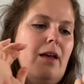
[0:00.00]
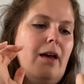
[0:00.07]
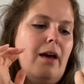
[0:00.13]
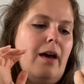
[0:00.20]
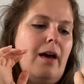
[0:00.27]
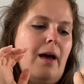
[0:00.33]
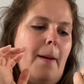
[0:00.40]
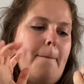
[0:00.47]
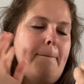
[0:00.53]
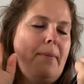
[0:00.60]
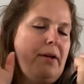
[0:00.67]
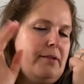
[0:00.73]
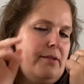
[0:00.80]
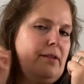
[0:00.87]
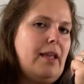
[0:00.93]

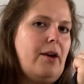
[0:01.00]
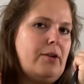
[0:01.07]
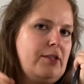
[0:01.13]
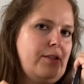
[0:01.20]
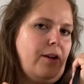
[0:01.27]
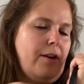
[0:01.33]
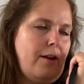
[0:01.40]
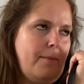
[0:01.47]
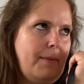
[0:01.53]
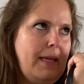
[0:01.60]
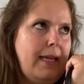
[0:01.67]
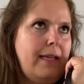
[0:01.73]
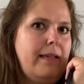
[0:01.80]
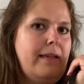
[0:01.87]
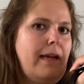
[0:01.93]
But there is gonna
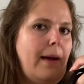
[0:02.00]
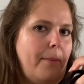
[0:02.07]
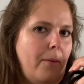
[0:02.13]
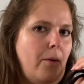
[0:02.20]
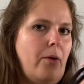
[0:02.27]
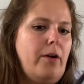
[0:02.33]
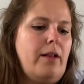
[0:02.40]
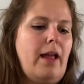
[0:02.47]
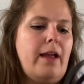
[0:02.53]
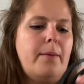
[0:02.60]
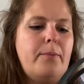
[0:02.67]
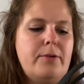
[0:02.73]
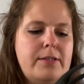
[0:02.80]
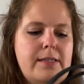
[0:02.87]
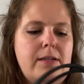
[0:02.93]
be a more like
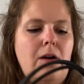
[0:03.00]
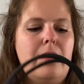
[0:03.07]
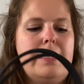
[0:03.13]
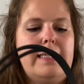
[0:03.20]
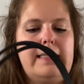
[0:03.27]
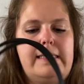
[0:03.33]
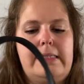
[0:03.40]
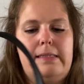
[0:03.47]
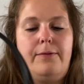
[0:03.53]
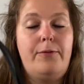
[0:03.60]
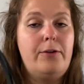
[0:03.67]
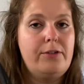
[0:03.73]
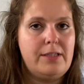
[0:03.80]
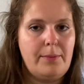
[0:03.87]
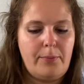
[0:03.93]
precise
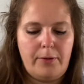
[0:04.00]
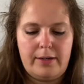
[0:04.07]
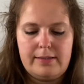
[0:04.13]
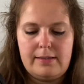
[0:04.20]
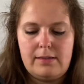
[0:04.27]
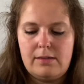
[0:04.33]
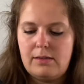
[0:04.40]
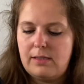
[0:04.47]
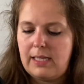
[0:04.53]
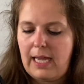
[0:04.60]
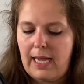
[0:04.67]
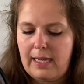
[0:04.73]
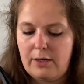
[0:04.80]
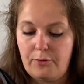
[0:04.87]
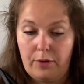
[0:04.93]
first impressions
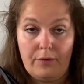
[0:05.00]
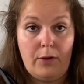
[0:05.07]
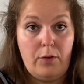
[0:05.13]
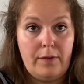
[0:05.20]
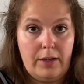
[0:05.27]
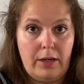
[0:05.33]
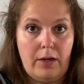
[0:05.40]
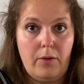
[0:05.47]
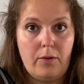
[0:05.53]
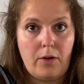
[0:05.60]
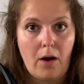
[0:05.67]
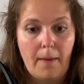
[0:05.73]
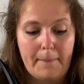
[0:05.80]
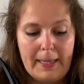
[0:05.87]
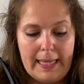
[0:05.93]
and review video
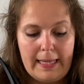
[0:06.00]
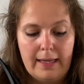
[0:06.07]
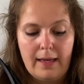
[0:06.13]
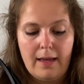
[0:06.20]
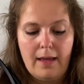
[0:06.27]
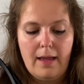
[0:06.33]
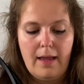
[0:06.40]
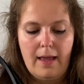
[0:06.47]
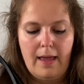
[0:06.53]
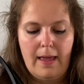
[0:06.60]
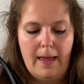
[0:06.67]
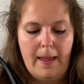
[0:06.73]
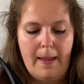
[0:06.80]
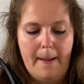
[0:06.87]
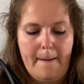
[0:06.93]
coming
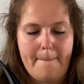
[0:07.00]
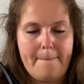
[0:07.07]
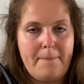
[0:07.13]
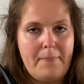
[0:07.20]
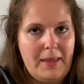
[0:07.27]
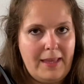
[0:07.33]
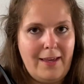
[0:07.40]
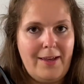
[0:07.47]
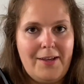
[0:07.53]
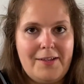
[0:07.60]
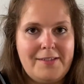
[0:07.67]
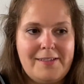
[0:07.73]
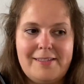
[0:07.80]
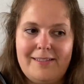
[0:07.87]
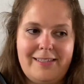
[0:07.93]

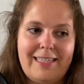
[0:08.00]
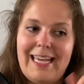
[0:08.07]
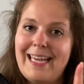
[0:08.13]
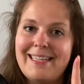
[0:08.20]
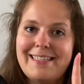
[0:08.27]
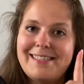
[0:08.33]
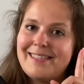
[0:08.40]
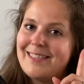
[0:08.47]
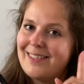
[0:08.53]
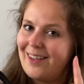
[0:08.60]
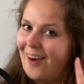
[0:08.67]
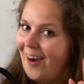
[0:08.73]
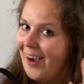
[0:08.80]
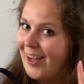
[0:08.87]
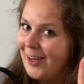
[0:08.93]
because yes,
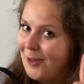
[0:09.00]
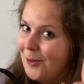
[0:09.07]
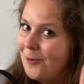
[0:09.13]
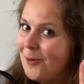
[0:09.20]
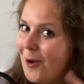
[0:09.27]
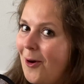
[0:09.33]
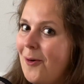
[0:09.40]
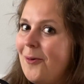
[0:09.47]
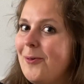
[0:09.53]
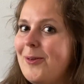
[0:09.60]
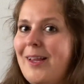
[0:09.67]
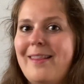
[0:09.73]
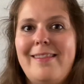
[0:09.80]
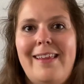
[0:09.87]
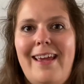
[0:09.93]
I do know
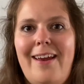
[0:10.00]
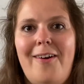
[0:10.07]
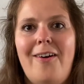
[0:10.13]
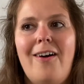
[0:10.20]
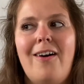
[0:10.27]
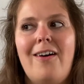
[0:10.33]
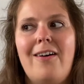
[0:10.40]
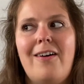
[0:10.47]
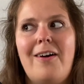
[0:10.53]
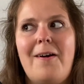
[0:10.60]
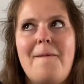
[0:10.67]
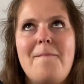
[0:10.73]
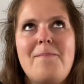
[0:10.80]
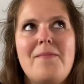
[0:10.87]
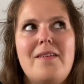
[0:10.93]
that there
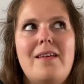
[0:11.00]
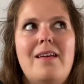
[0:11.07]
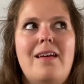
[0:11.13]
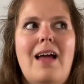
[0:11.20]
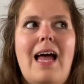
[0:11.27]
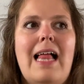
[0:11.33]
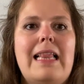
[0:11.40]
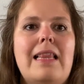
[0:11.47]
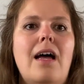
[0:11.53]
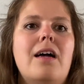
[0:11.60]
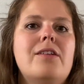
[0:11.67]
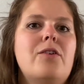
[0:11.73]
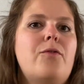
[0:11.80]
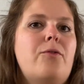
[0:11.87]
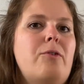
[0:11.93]
are a lot
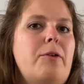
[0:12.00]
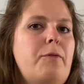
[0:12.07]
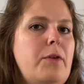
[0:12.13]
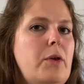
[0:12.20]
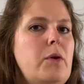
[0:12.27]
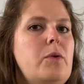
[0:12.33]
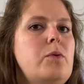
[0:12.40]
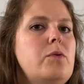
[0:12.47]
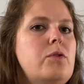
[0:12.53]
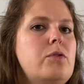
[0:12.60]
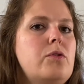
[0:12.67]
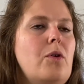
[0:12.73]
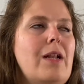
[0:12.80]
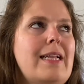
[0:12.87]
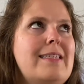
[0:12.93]
of reviews
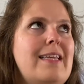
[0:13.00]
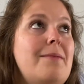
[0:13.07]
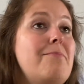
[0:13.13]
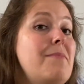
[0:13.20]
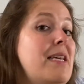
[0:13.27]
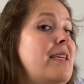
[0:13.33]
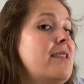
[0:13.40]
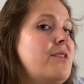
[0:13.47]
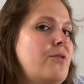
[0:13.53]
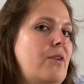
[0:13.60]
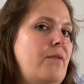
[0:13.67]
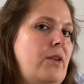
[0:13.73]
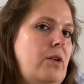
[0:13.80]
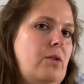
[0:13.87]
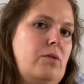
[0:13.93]
or let's say mixed
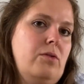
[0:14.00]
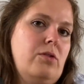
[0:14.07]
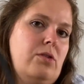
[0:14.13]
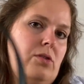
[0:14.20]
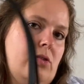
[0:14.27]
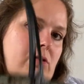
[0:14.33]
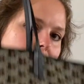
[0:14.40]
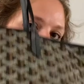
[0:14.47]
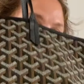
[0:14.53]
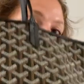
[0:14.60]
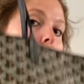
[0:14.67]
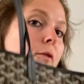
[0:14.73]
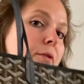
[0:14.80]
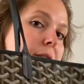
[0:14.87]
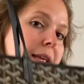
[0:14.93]
reviews
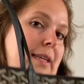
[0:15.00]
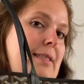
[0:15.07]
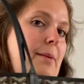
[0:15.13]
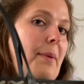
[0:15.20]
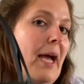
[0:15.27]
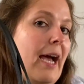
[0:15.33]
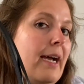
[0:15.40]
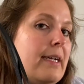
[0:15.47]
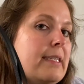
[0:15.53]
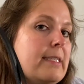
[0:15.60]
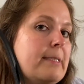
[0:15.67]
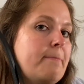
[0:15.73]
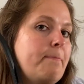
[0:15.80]
of these bags,